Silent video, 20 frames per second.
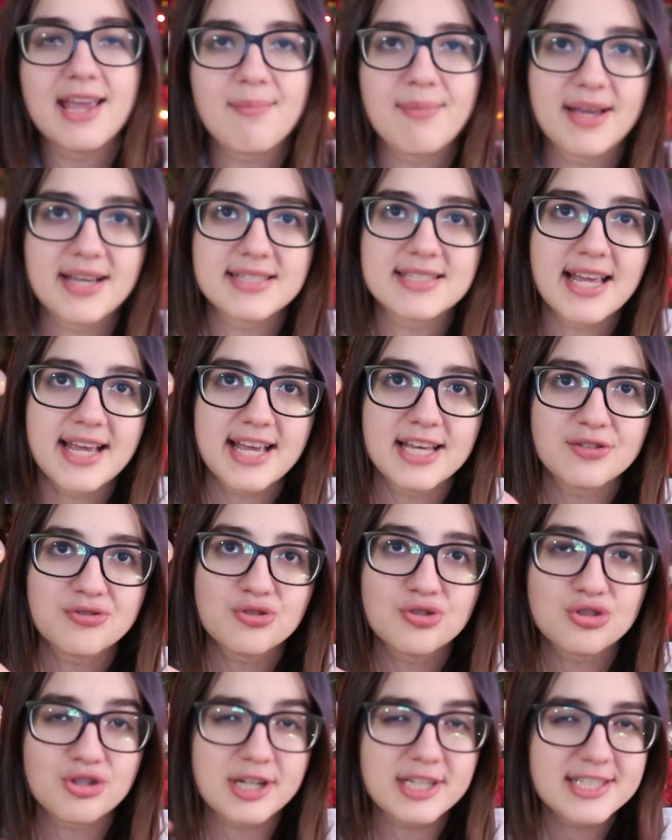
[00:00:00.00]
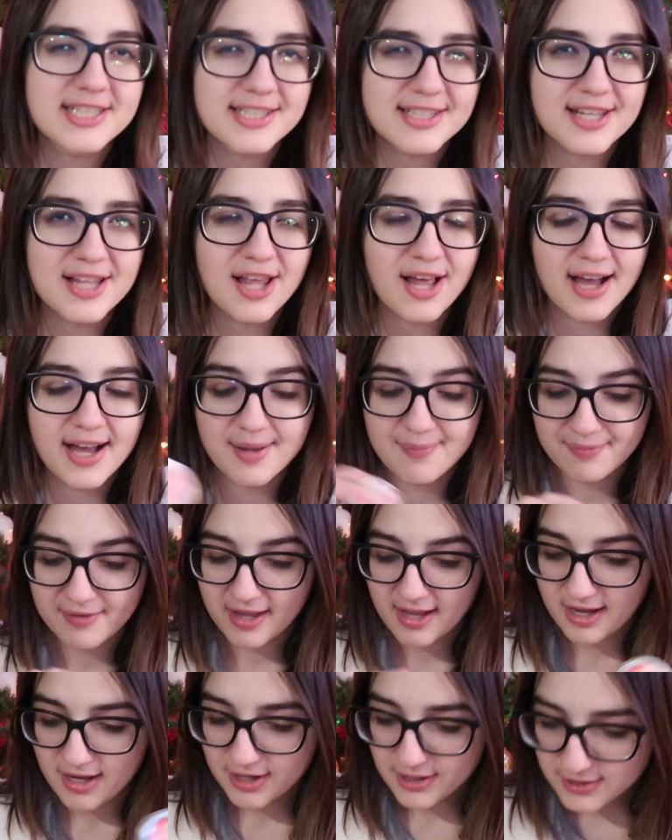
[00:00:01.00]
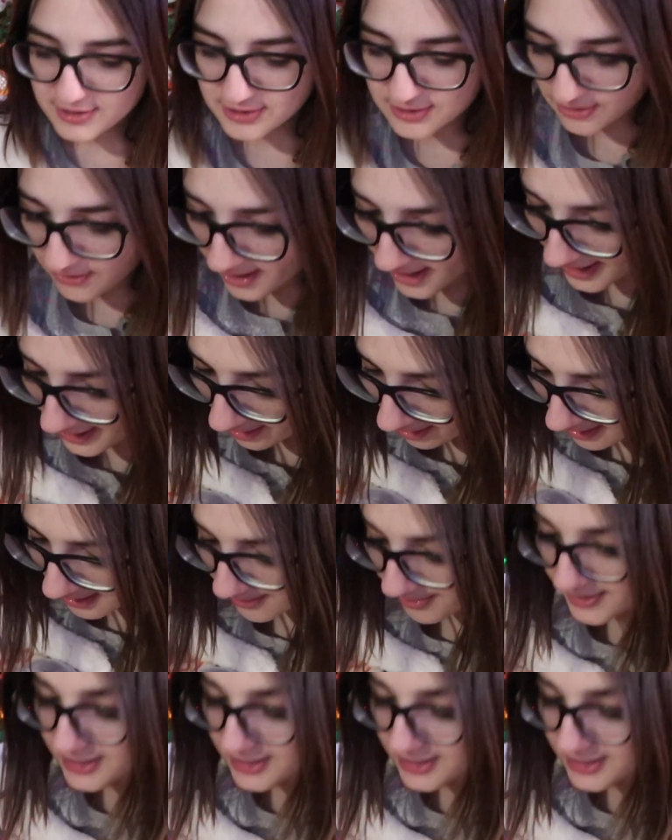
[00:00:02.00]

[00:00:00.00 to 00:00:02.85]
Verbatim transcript: cane because I get stressed a lot. So I got a